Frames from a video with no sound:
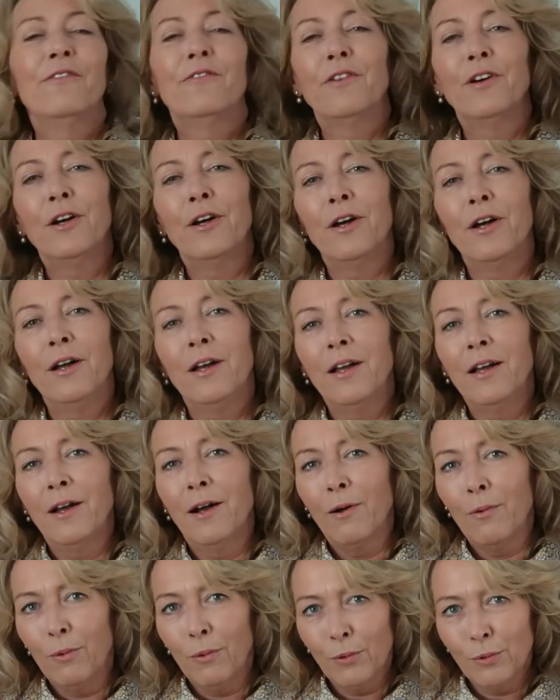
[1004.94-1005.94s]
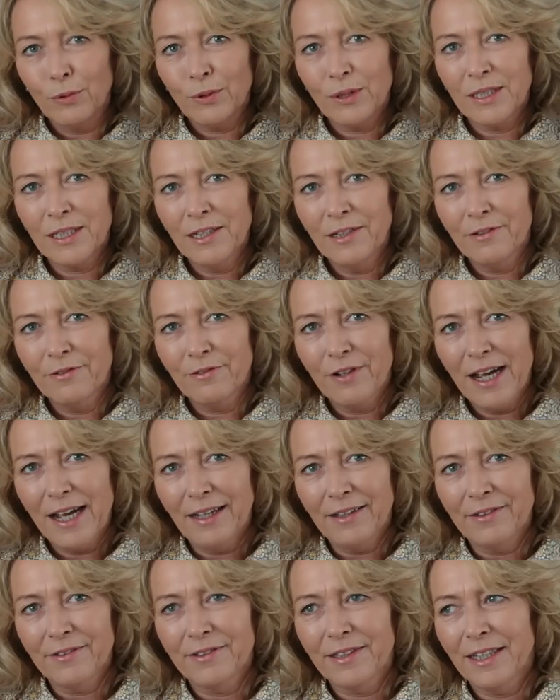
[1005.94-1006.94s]
for waltzing
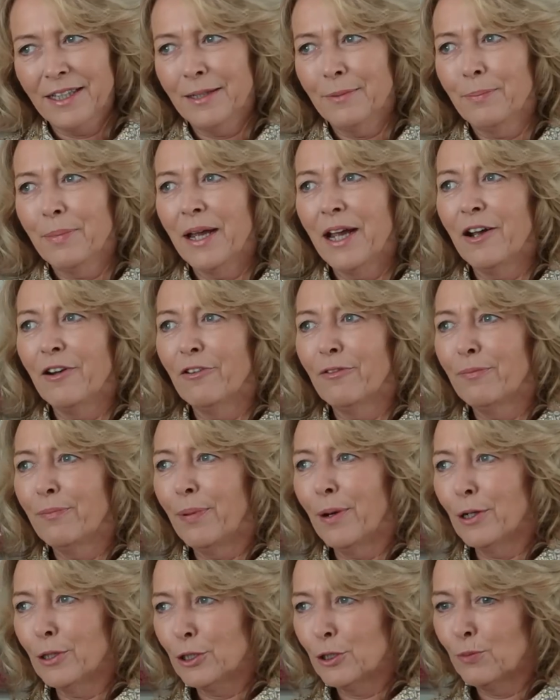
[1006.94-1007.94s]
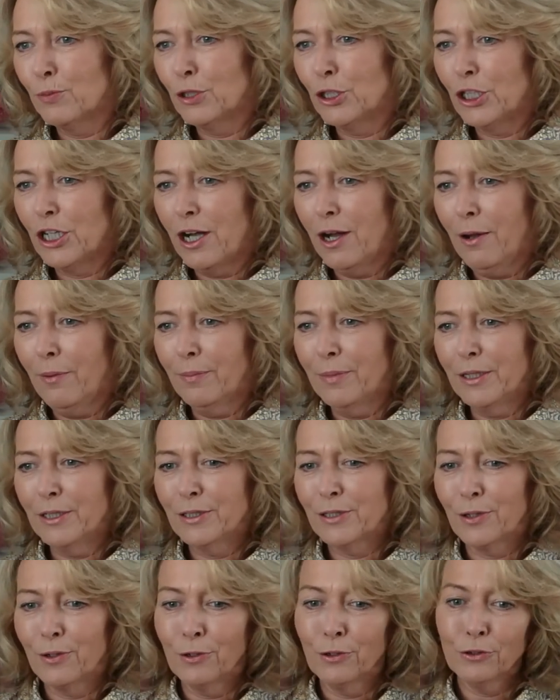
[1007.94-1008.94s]
around in a pair of Posh
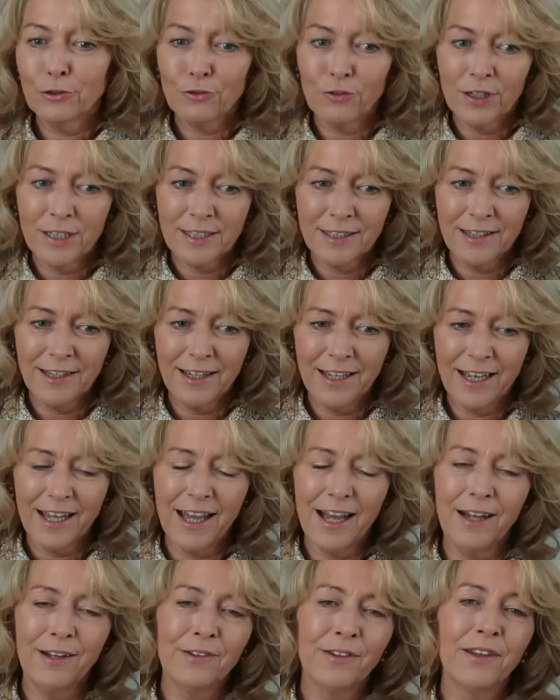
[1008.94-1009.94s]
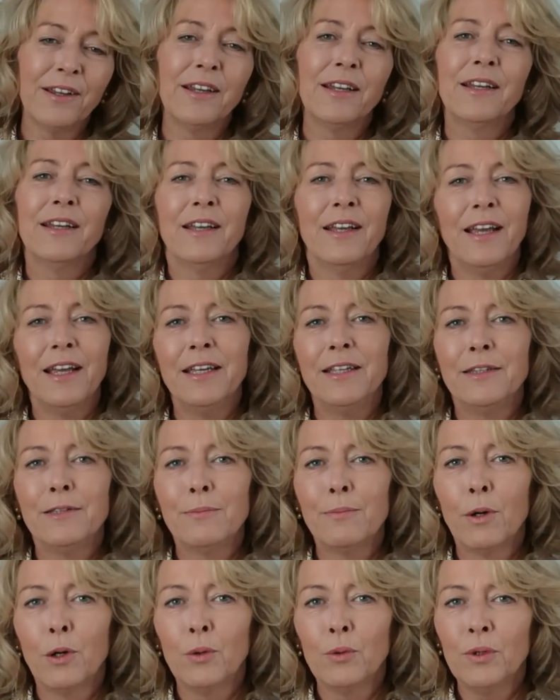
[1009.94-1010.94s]
pyjamas or dressing gown in
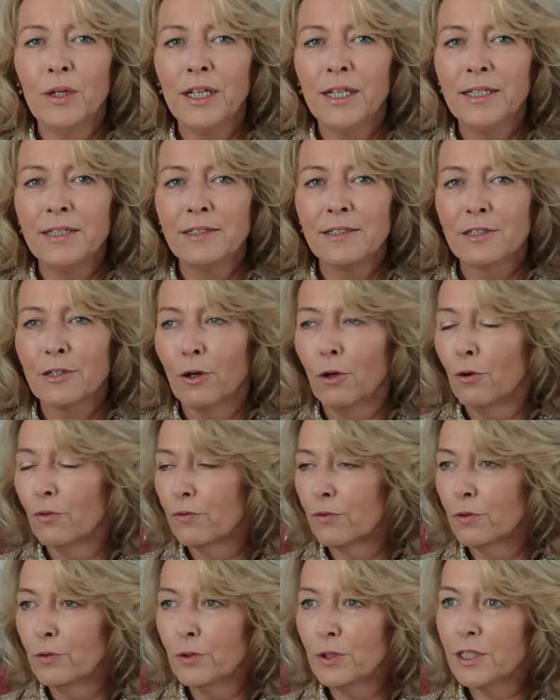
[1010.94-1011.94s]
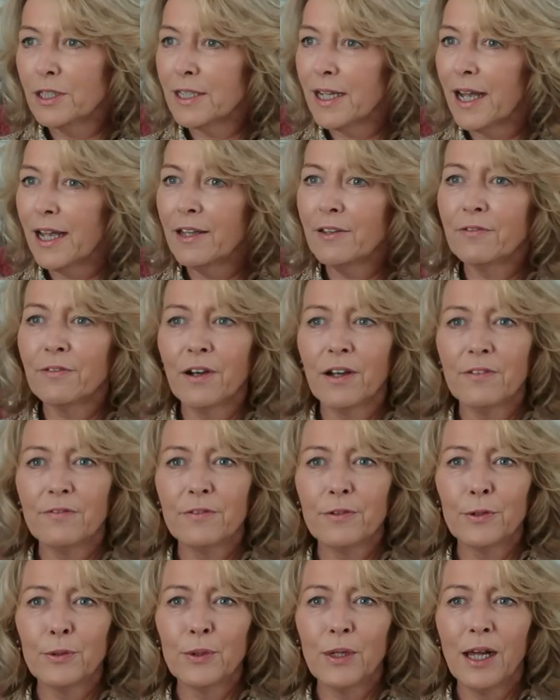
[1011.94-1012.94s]
the mornings or through the day if I
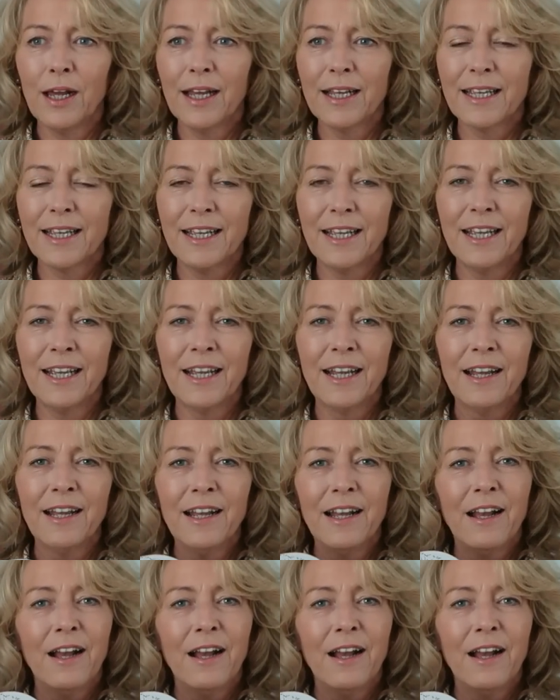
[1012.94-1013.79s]
feel like it.